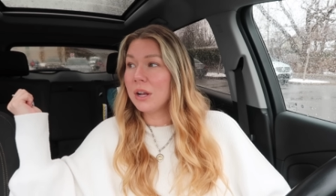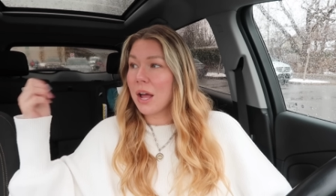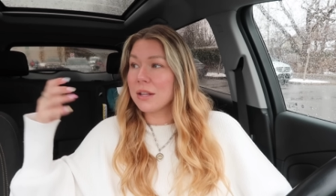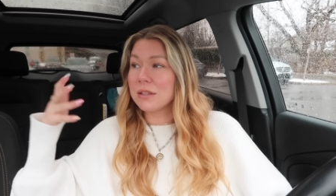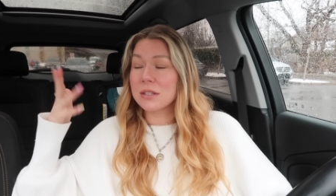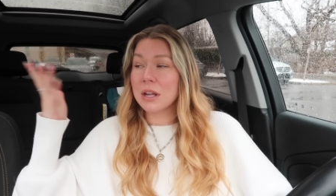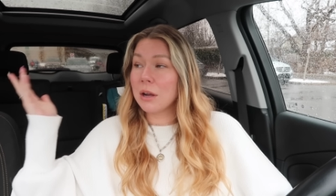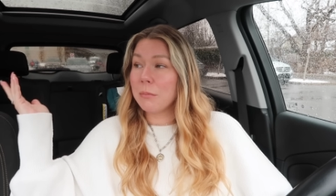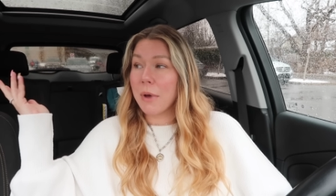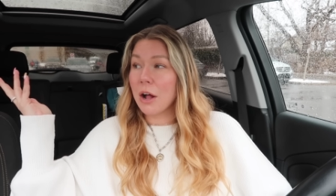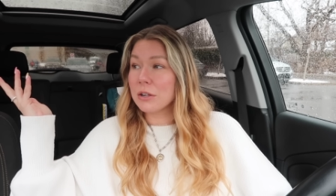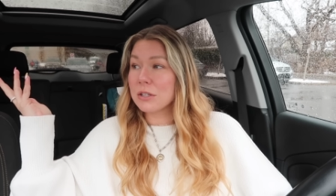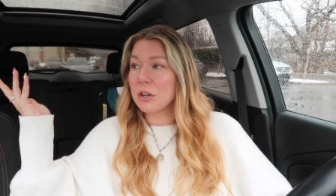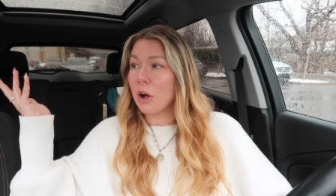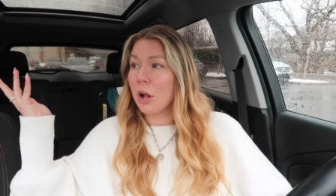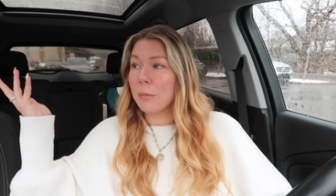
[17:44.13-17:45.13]
It's gonna
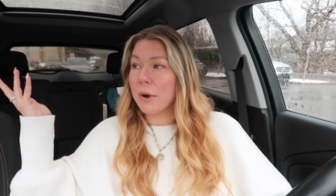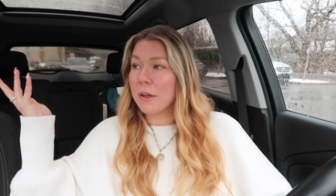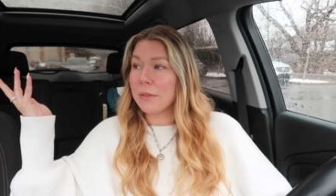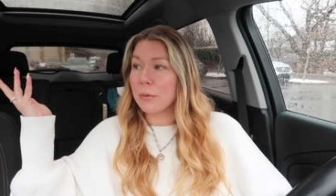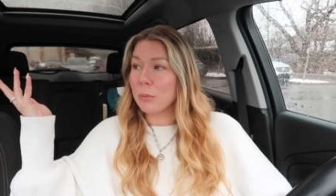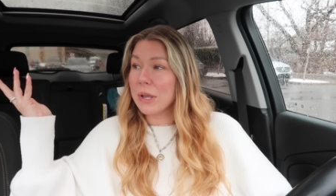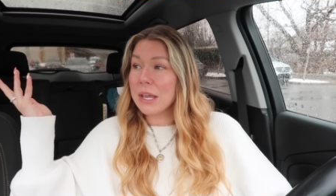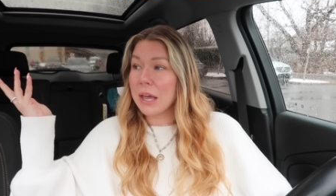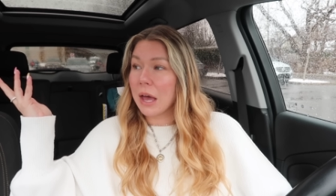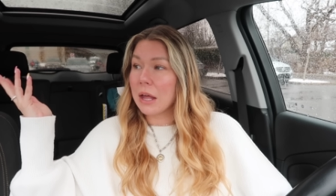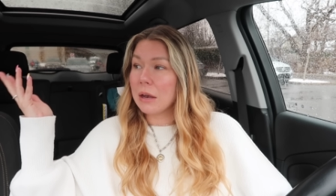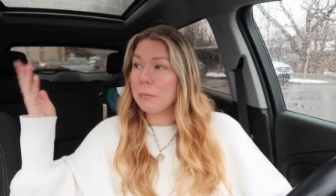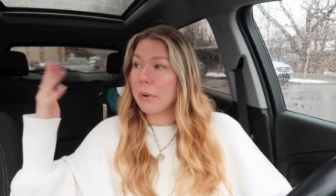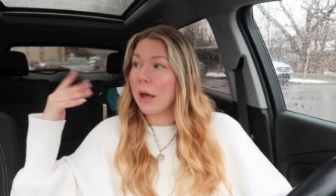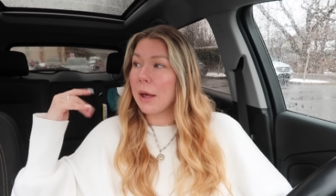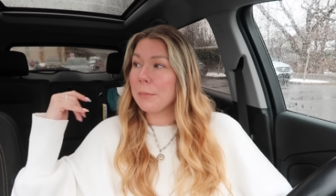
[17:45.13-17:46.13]
melt all by the
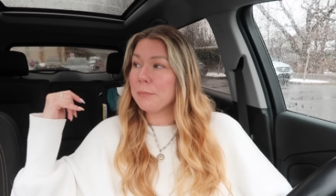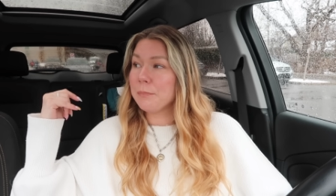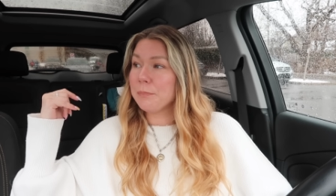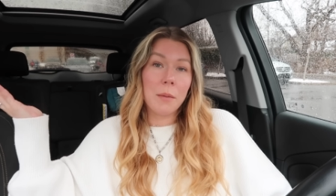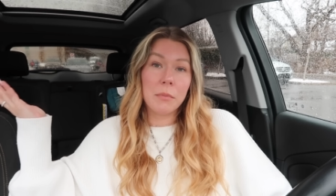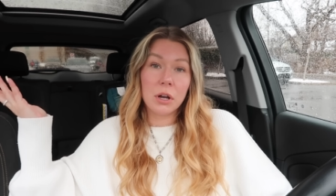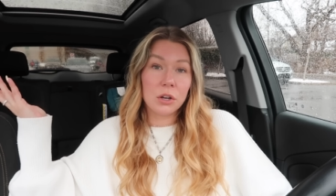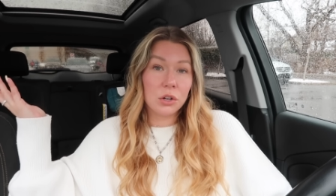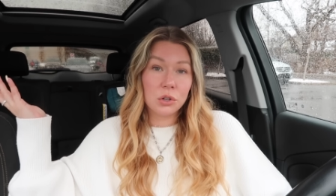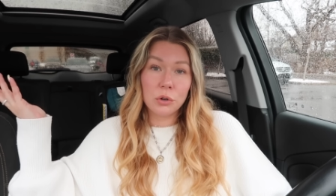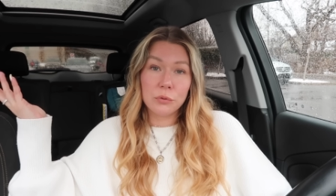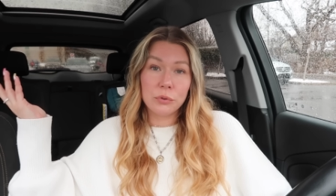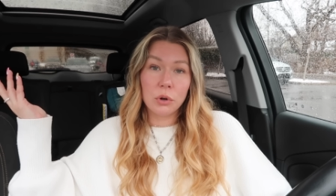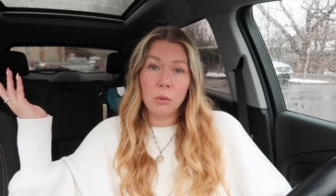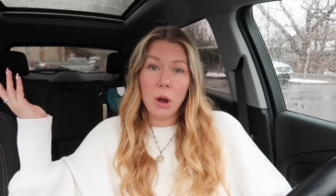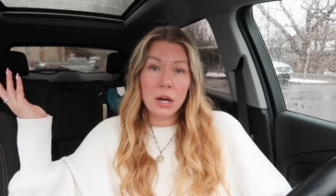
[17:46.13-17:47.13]
weekend, but I'm not gonna go
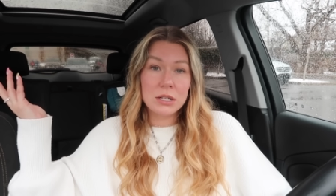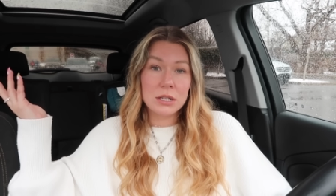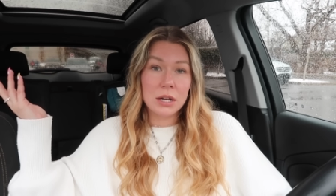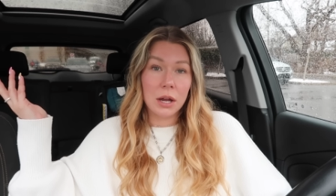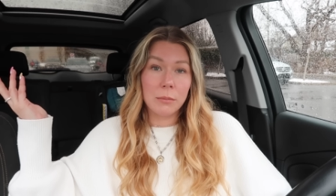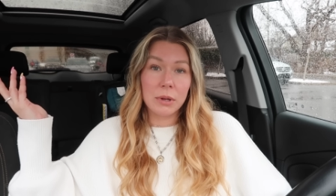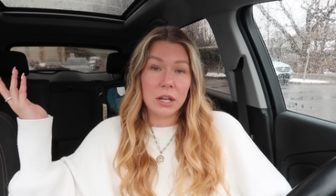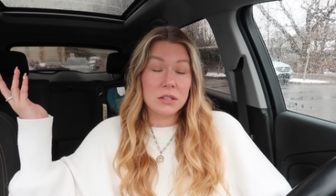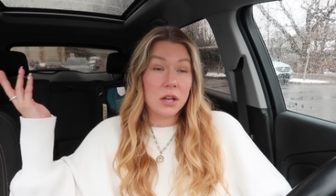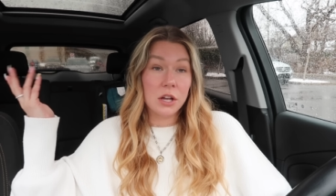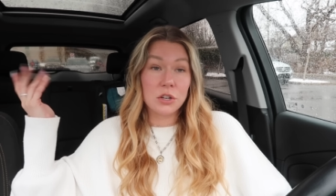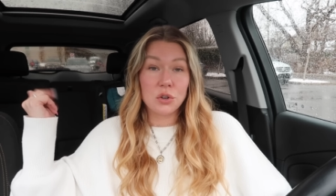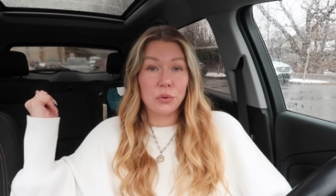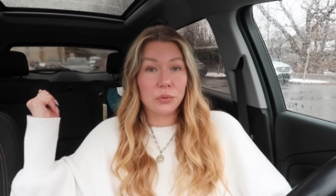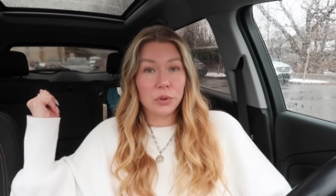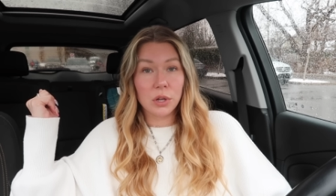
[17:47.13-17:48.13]
for a walk today because I
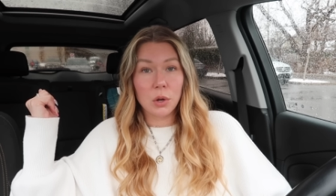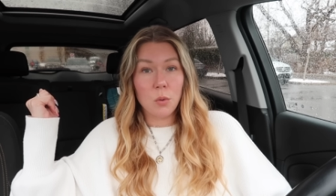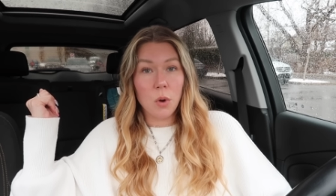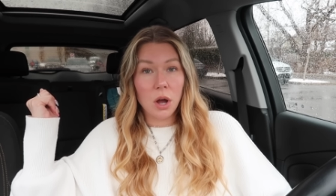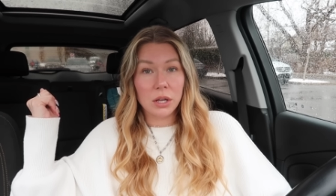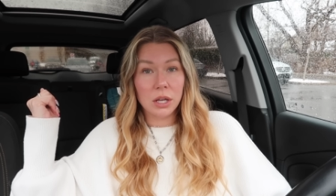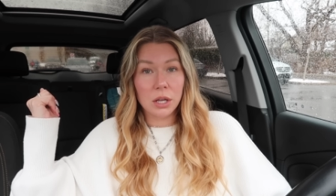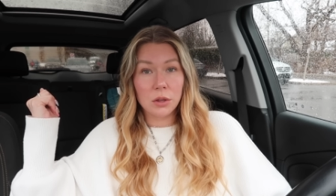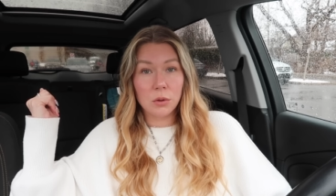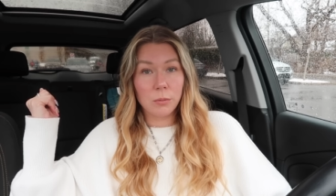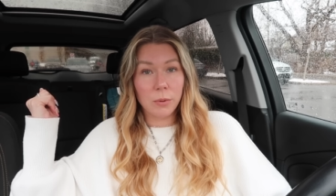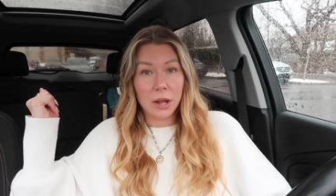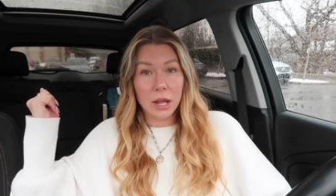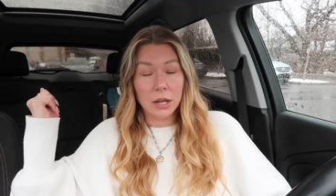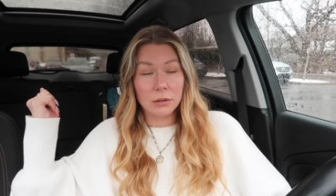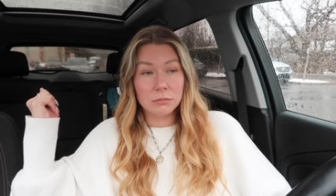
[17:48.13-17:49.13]
don't feel like walking in the
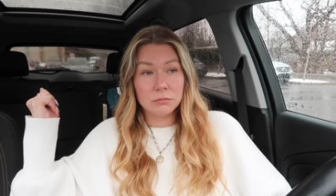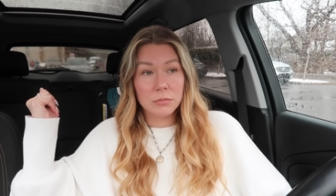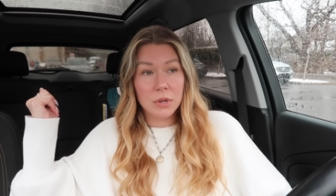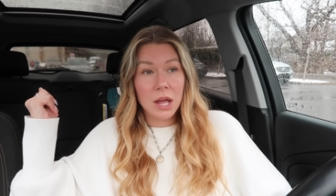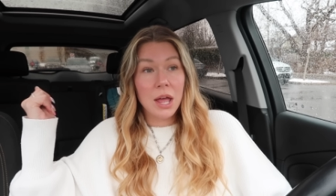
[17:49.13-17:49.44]
rain.